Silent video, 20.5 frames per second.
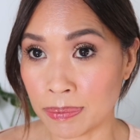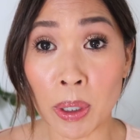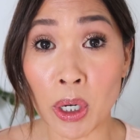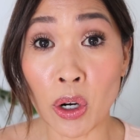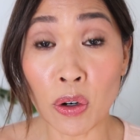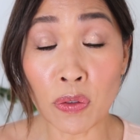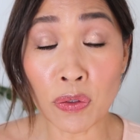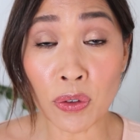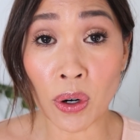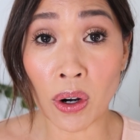But
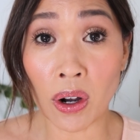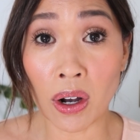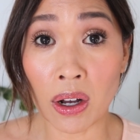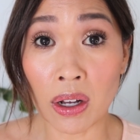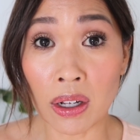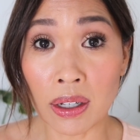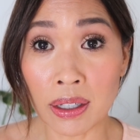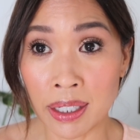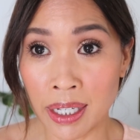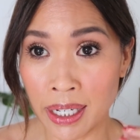
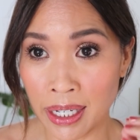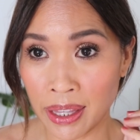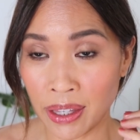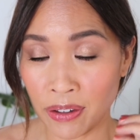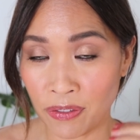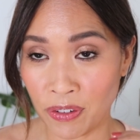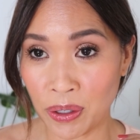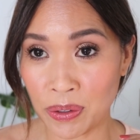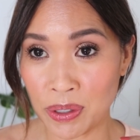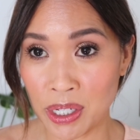overall, the
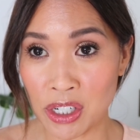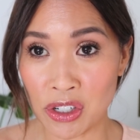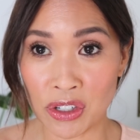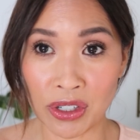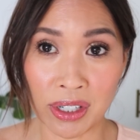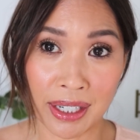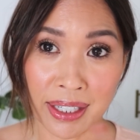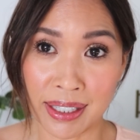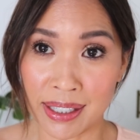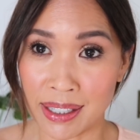
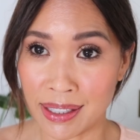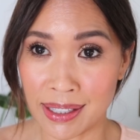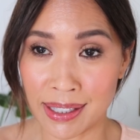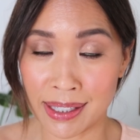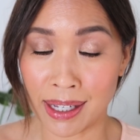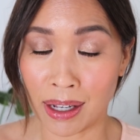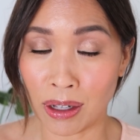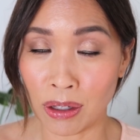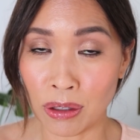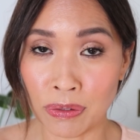foundation
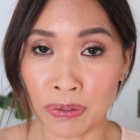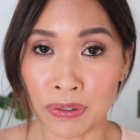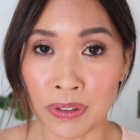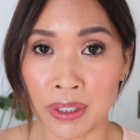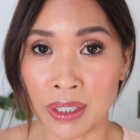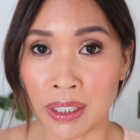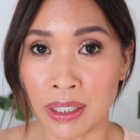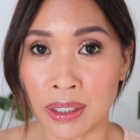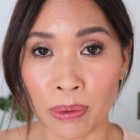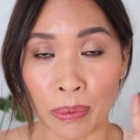itself,
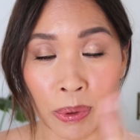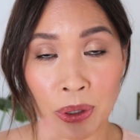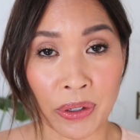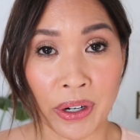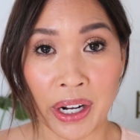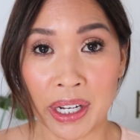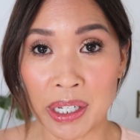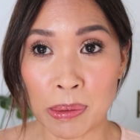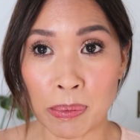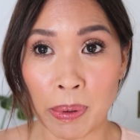whether
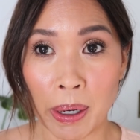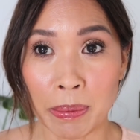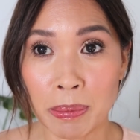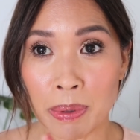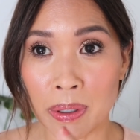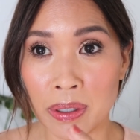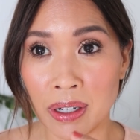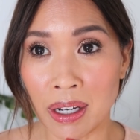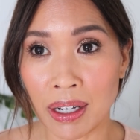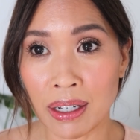it has
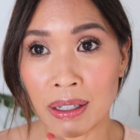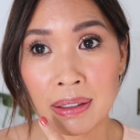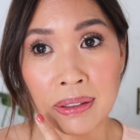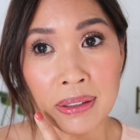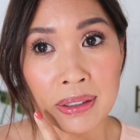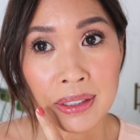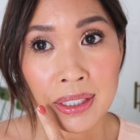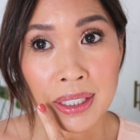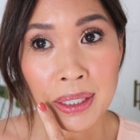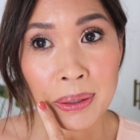primer or not,
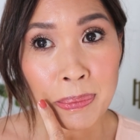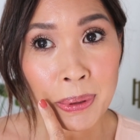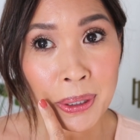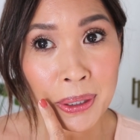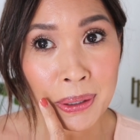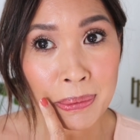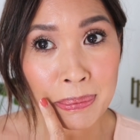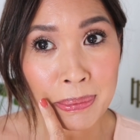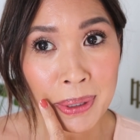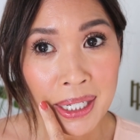did
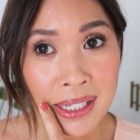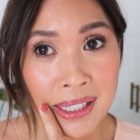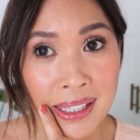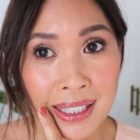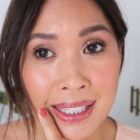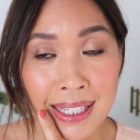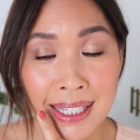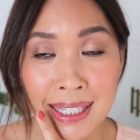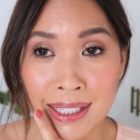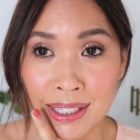build up
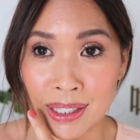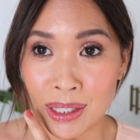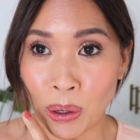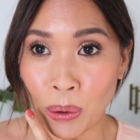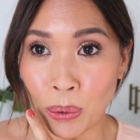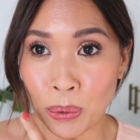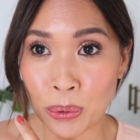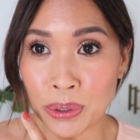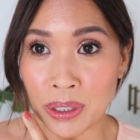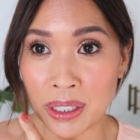nicely and is
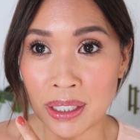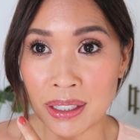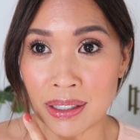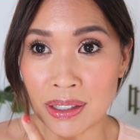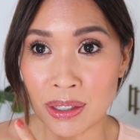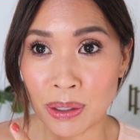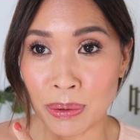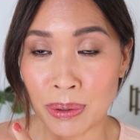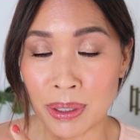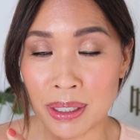holding
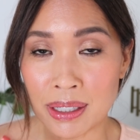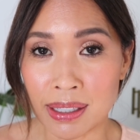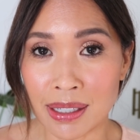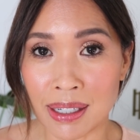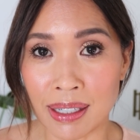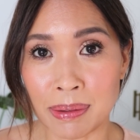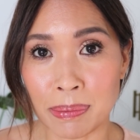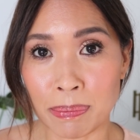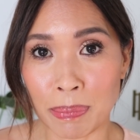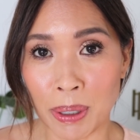its own. It's
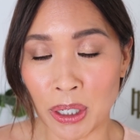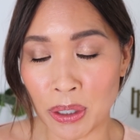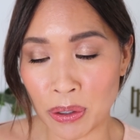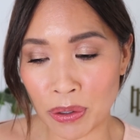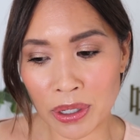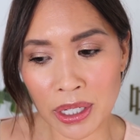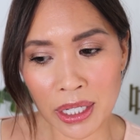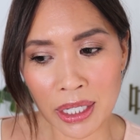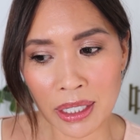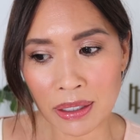not
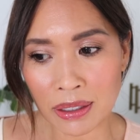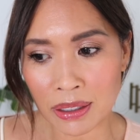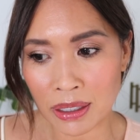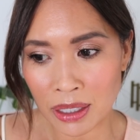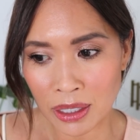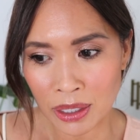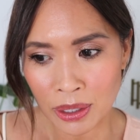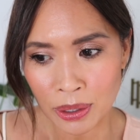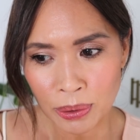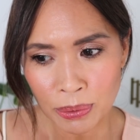puckering
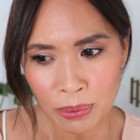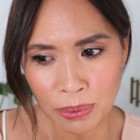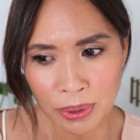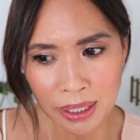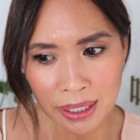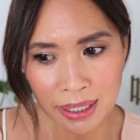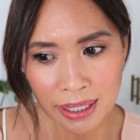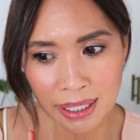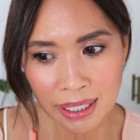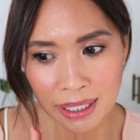
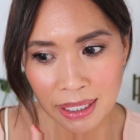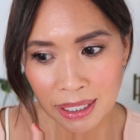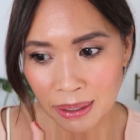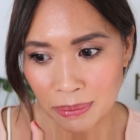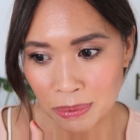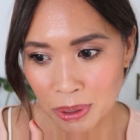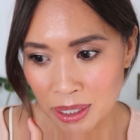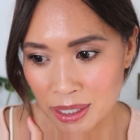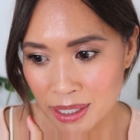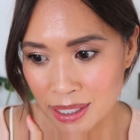really.
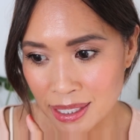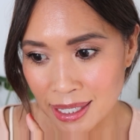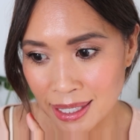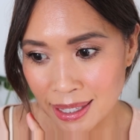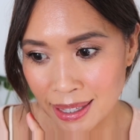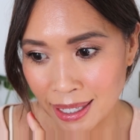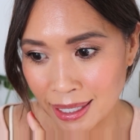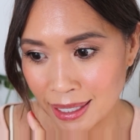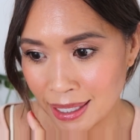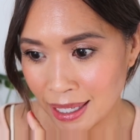I'm not seeing
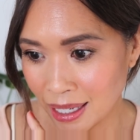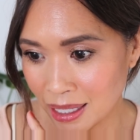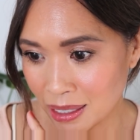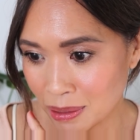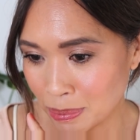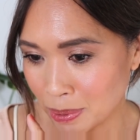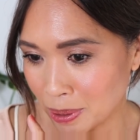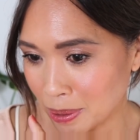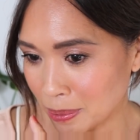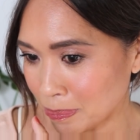that
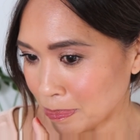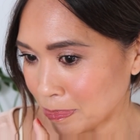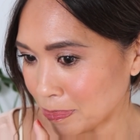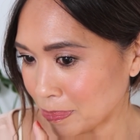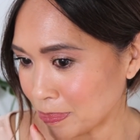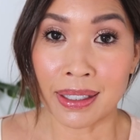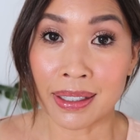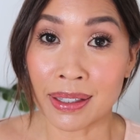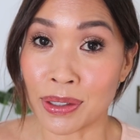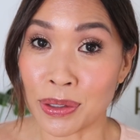yet, but
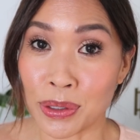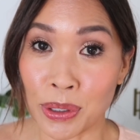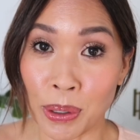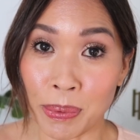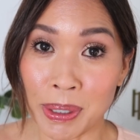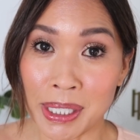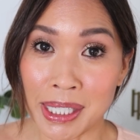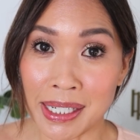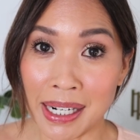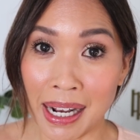there's
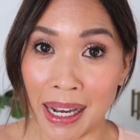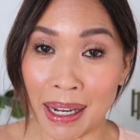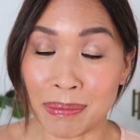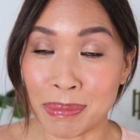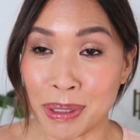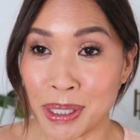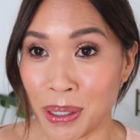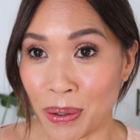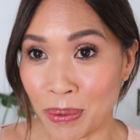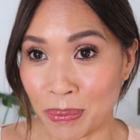always time.
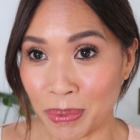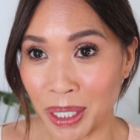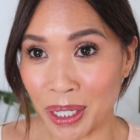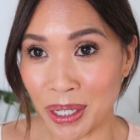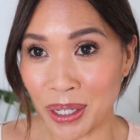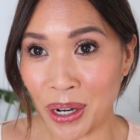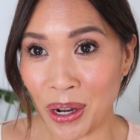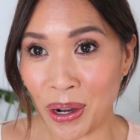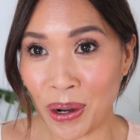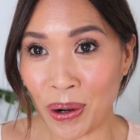So I'm
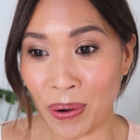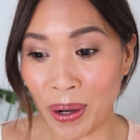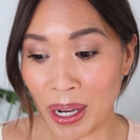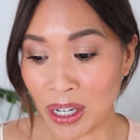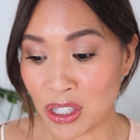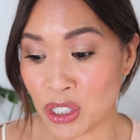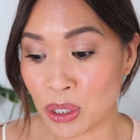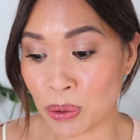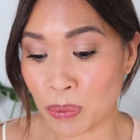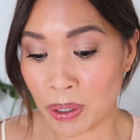gonna go,
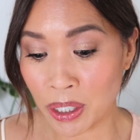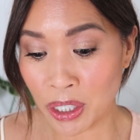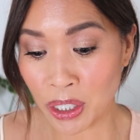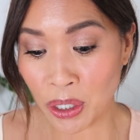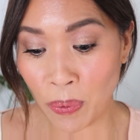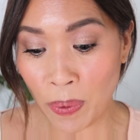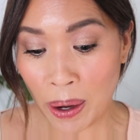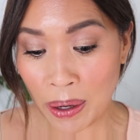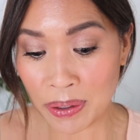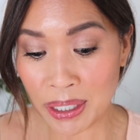actually we're gonna
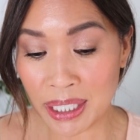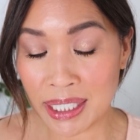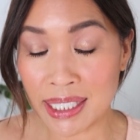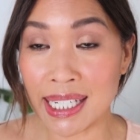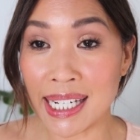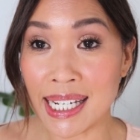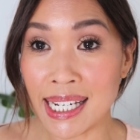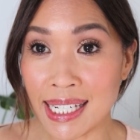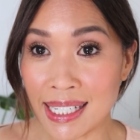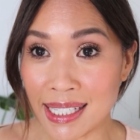go out
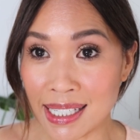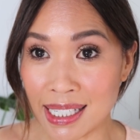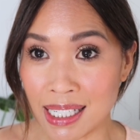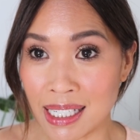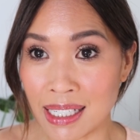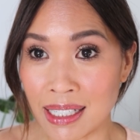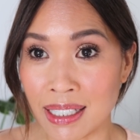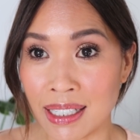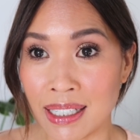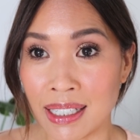and
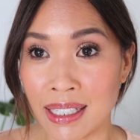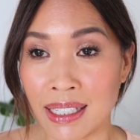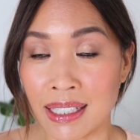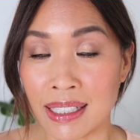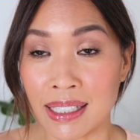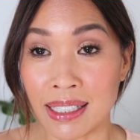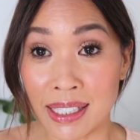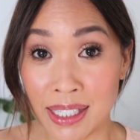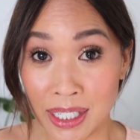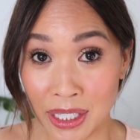eat
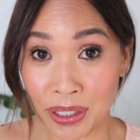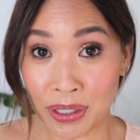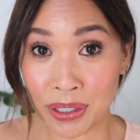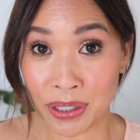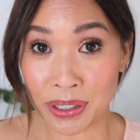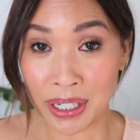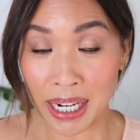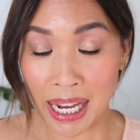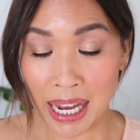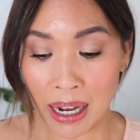
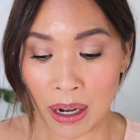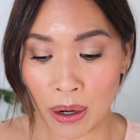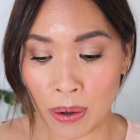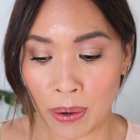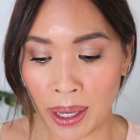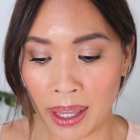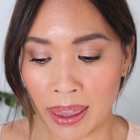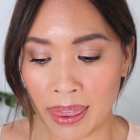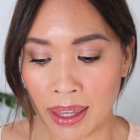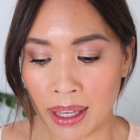dinner now
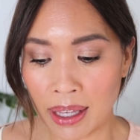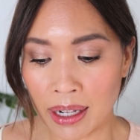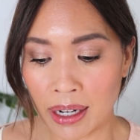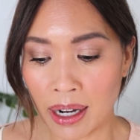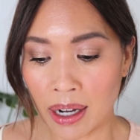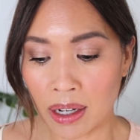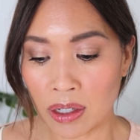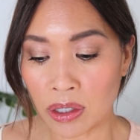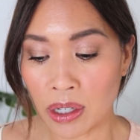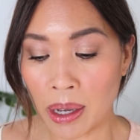and then
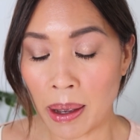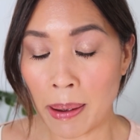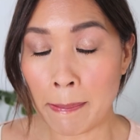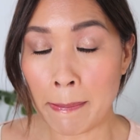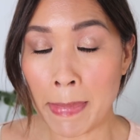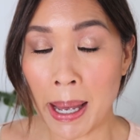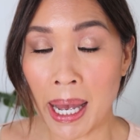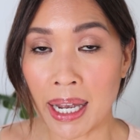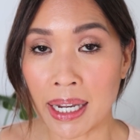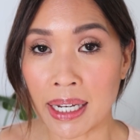I'll come
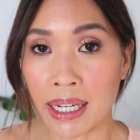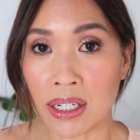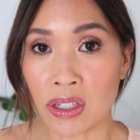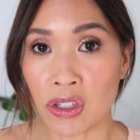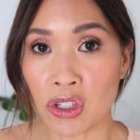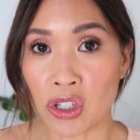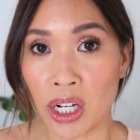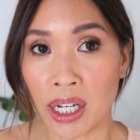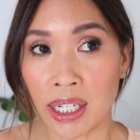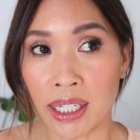back
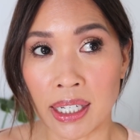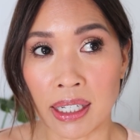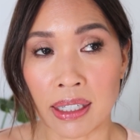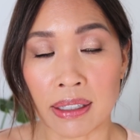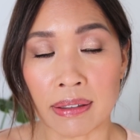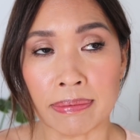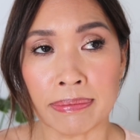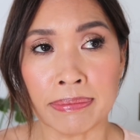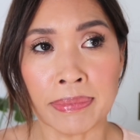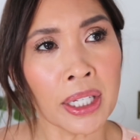and check
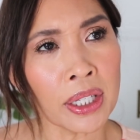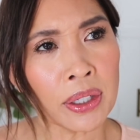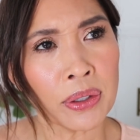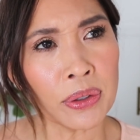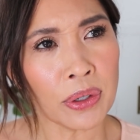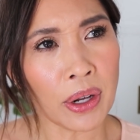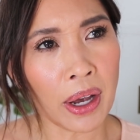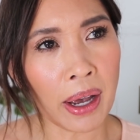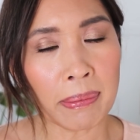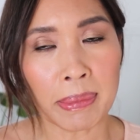in. I
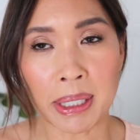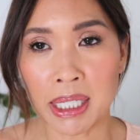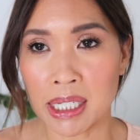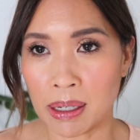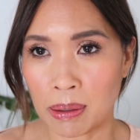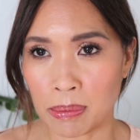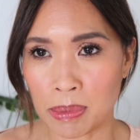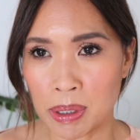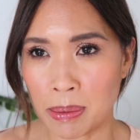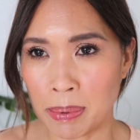don't know how many
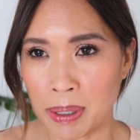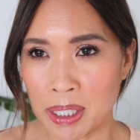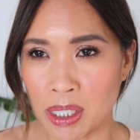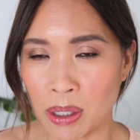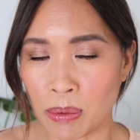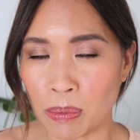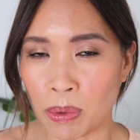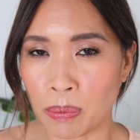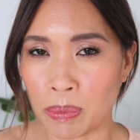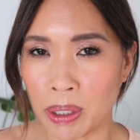times, depends
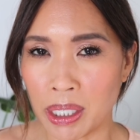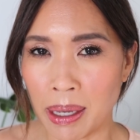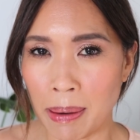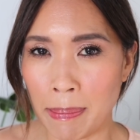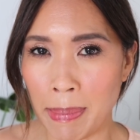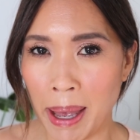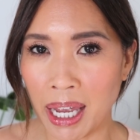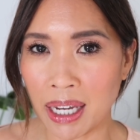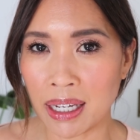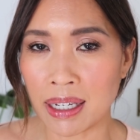on when we get
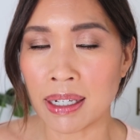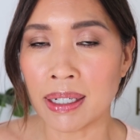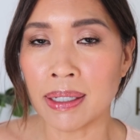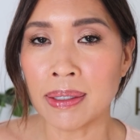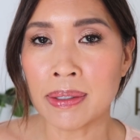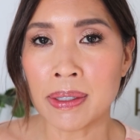back,